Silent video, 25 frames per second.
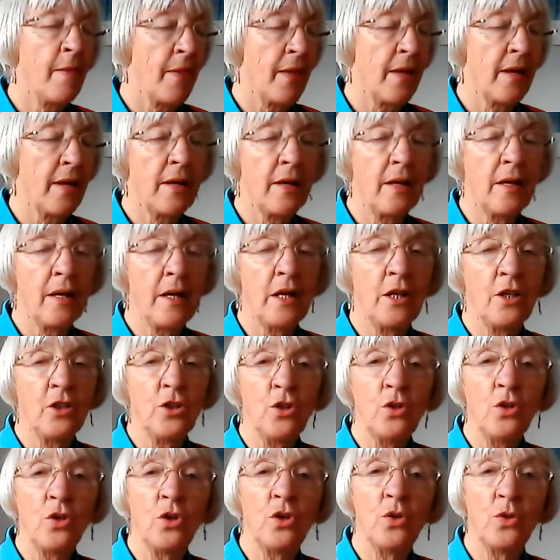
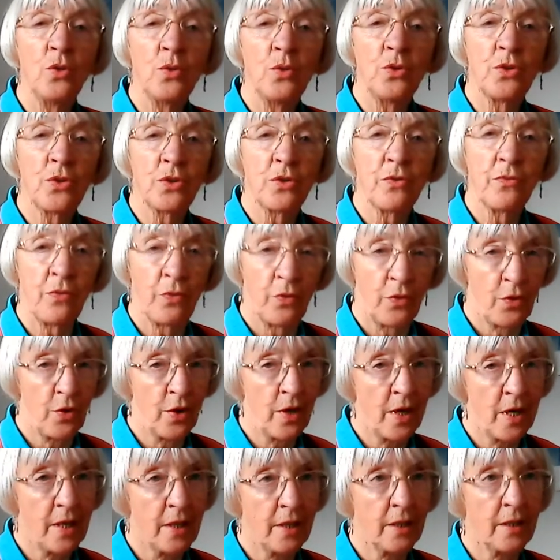then you lose the
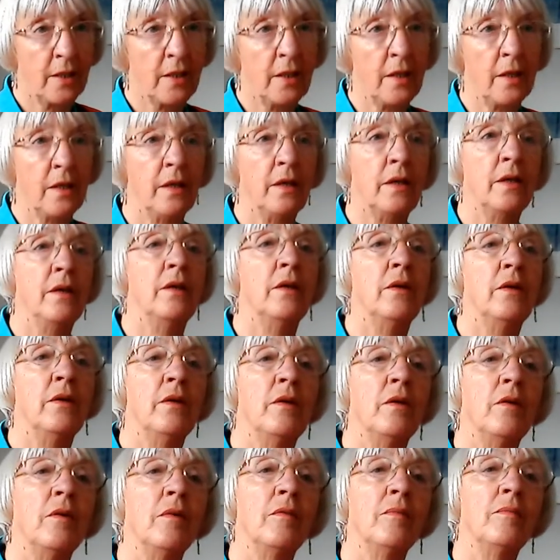
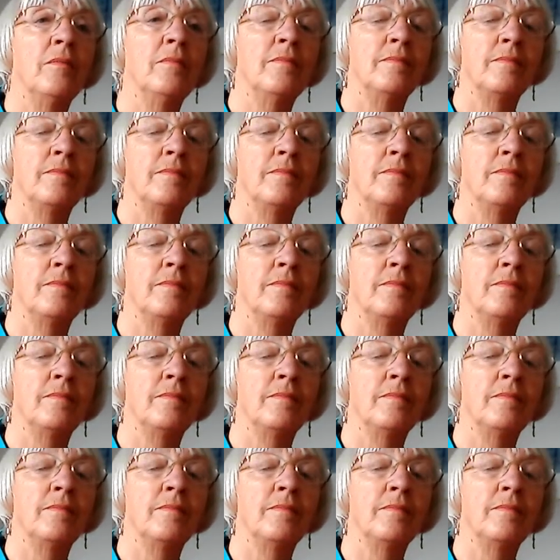friend.